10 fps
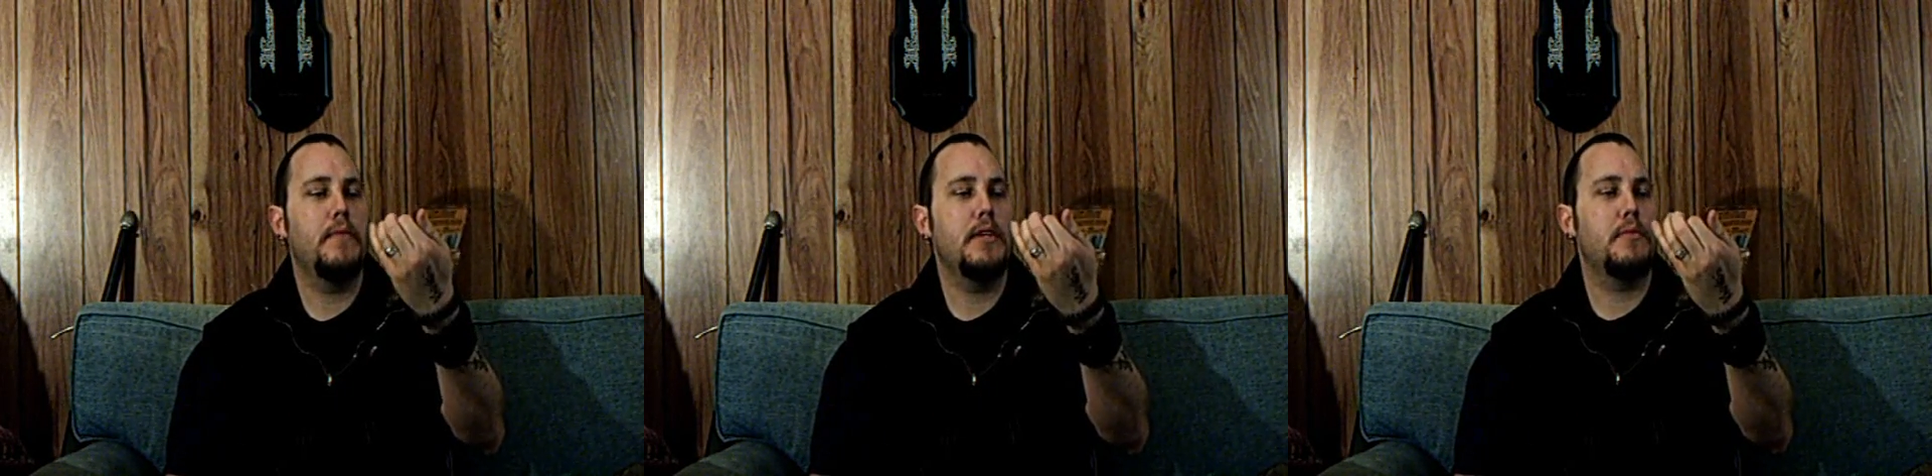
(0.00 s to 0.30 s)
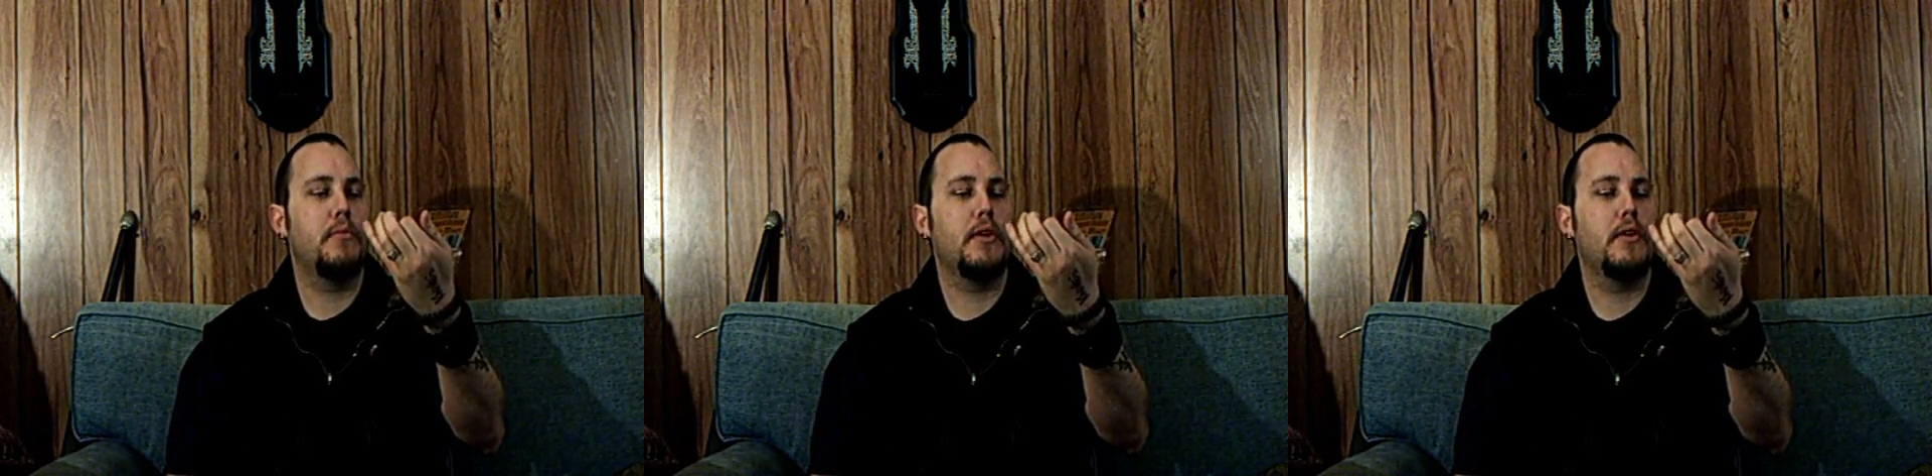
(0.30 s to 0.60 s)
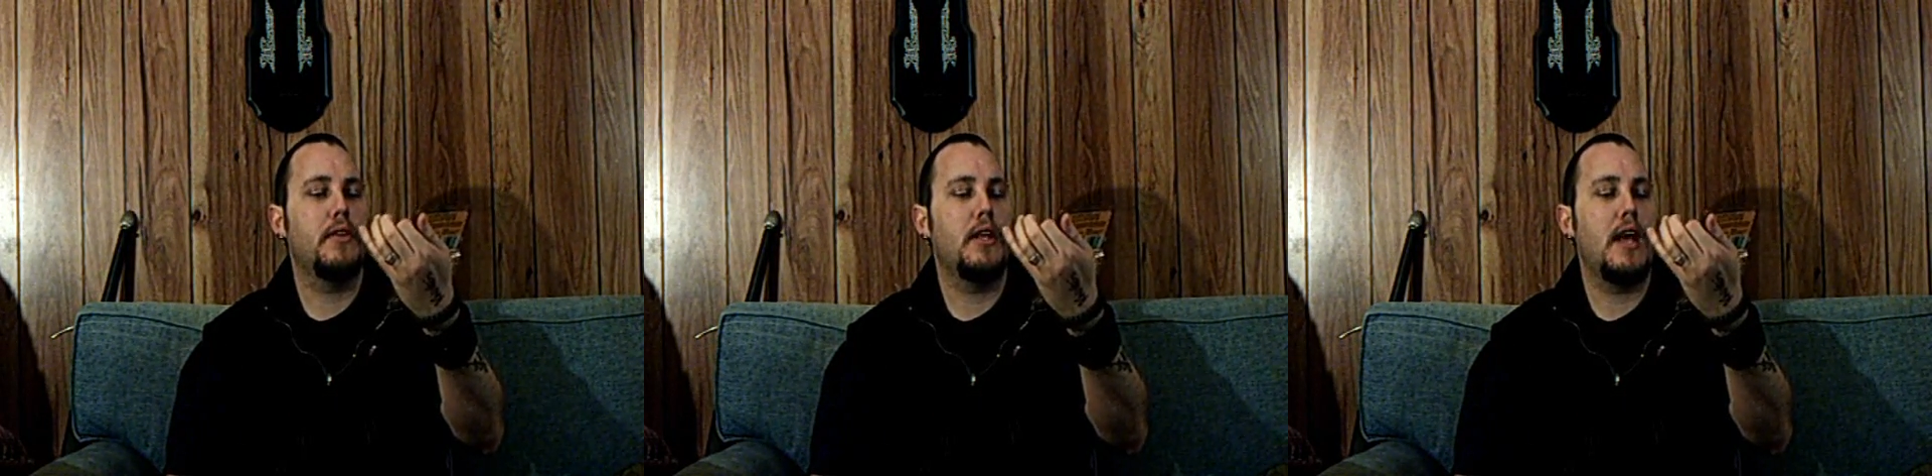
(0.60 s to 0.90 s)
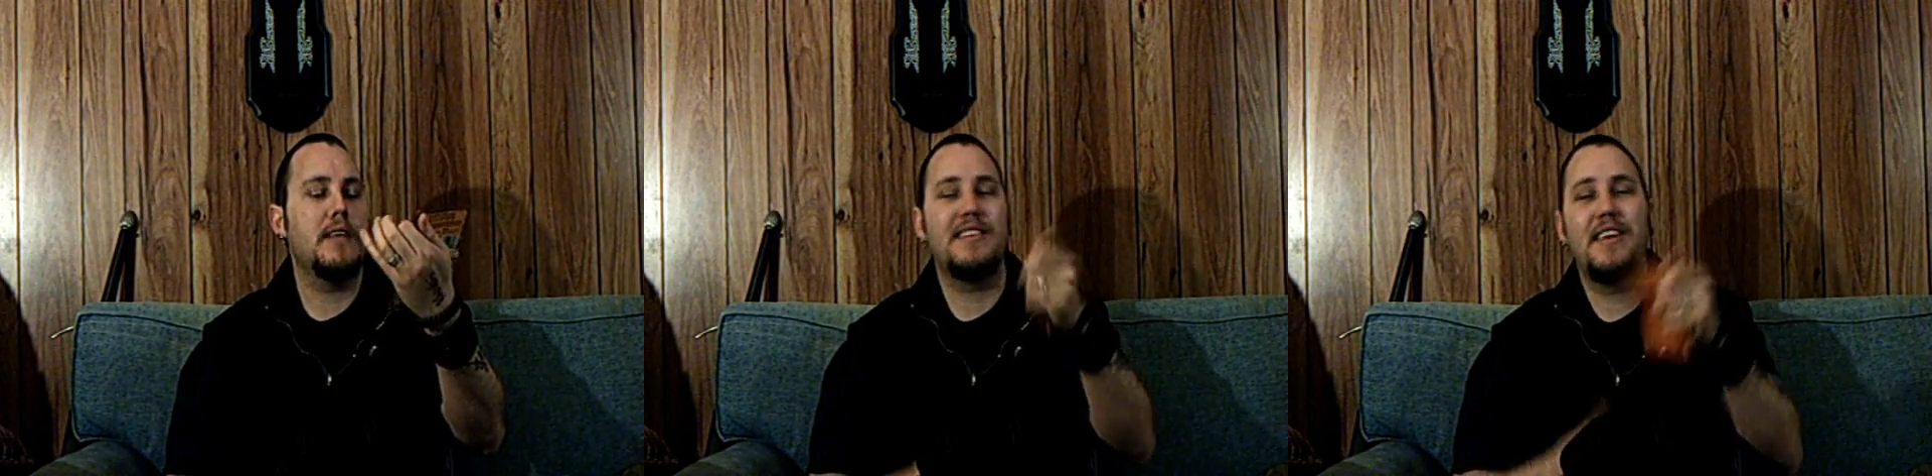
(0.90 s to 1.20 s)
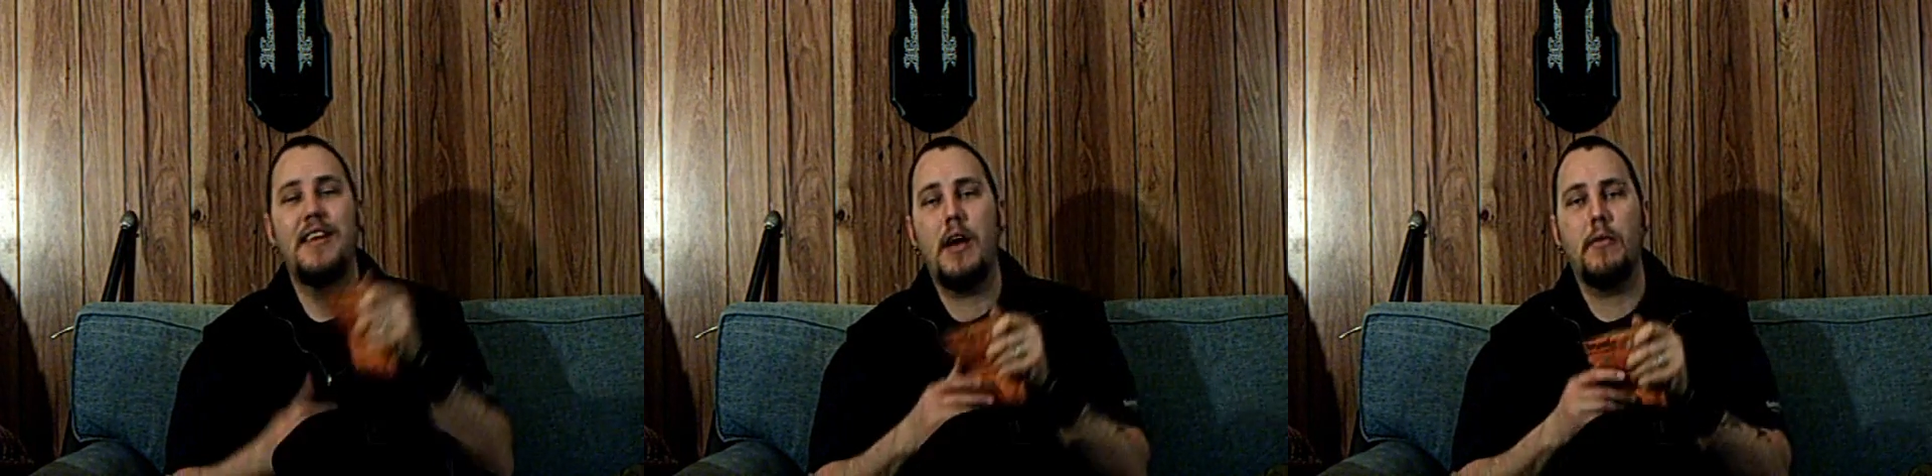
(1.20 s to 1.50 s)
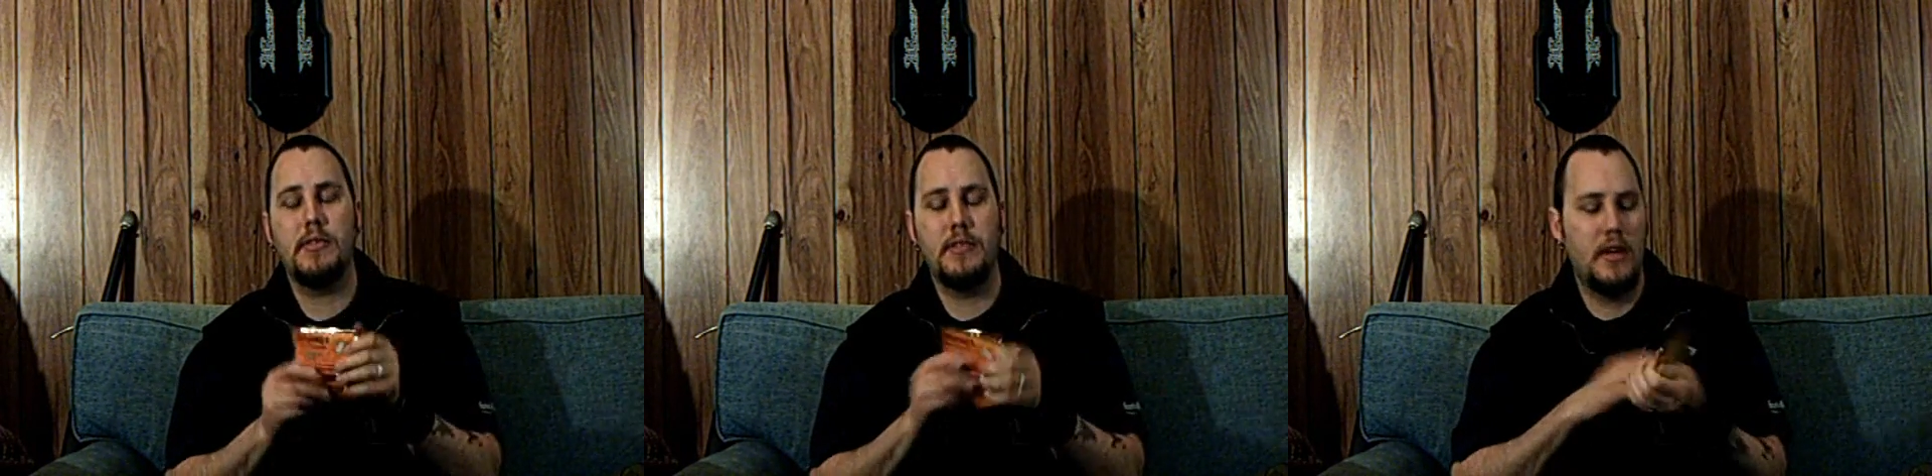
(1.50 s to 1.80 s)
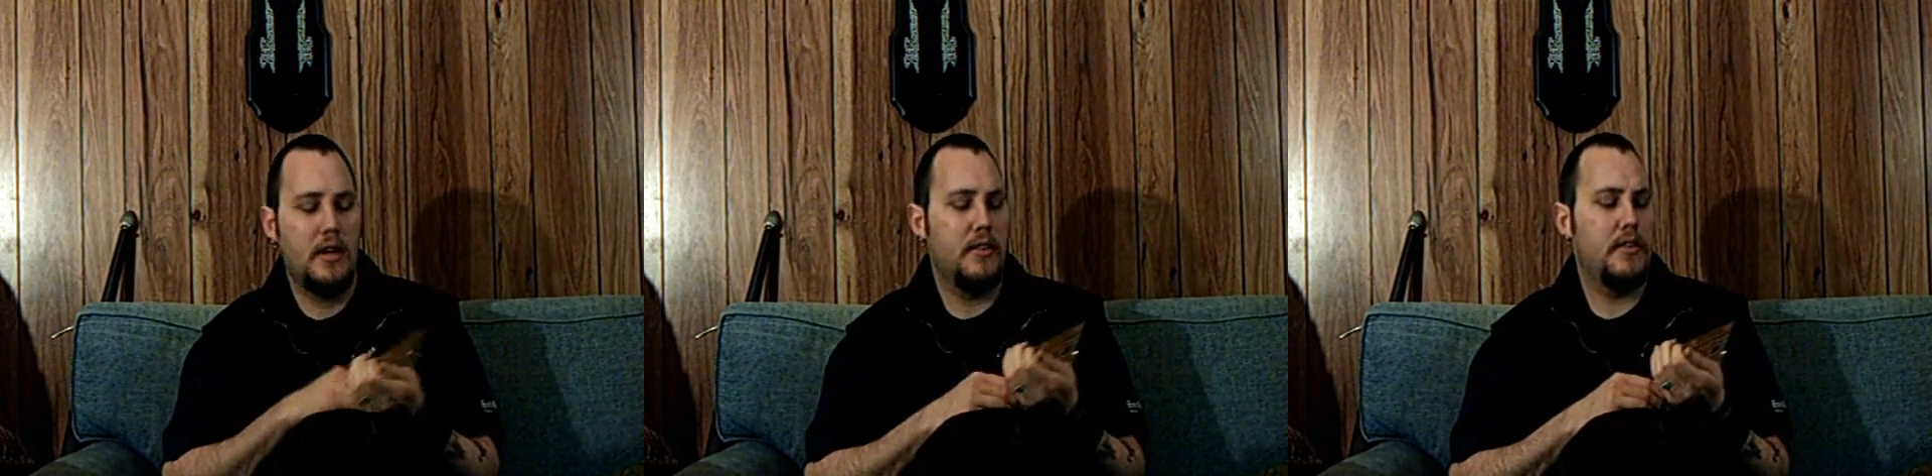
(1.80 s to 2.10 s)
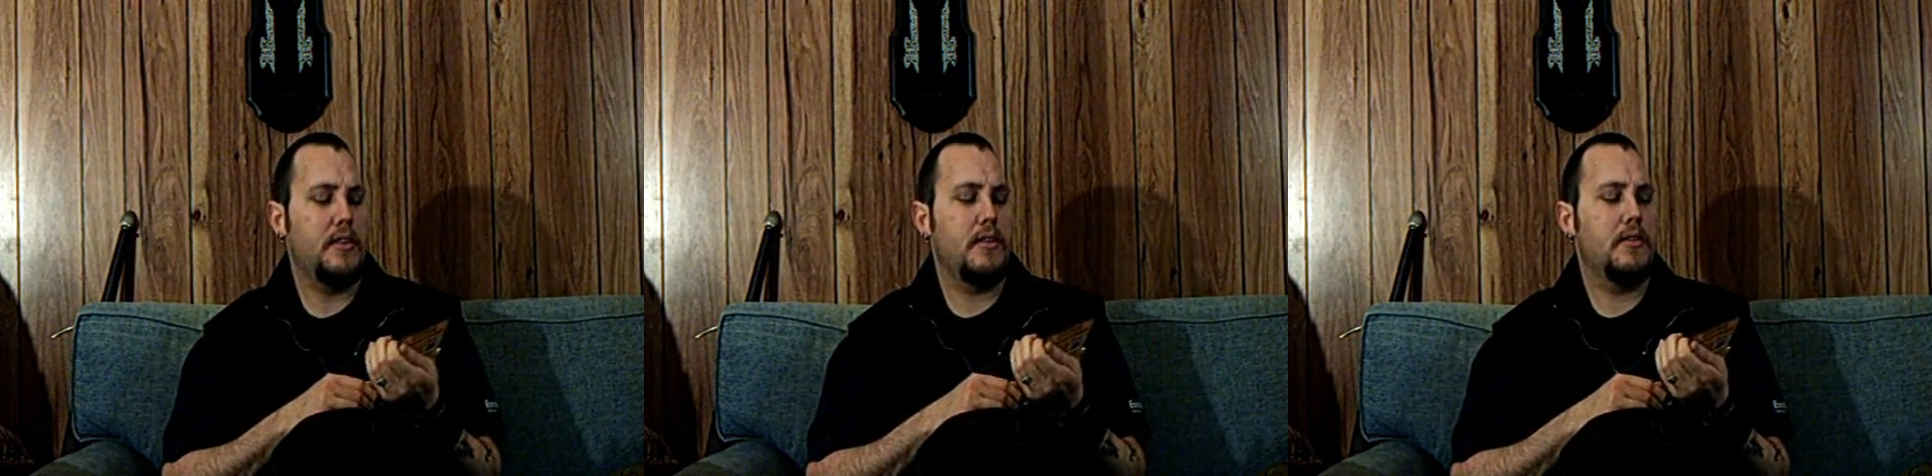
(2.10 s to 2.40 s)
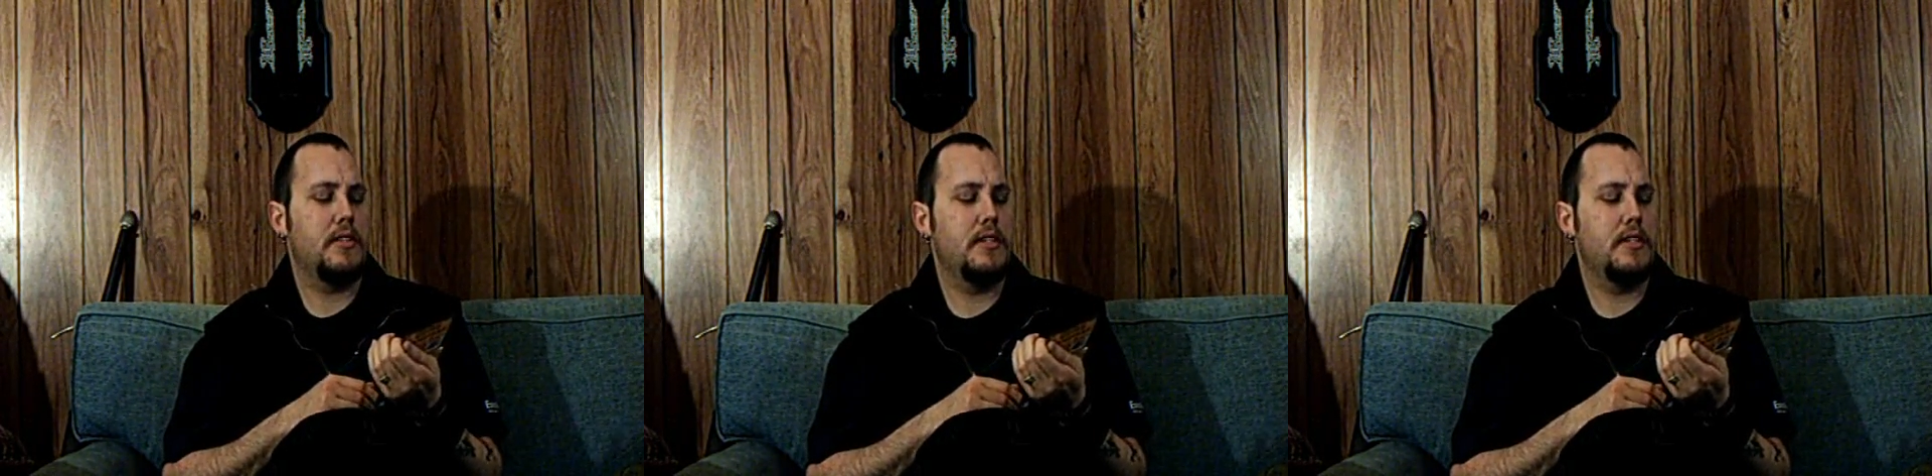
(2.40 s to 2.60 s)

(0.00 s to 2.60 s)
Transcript: These are pretty good. They last 10 hours. I think they're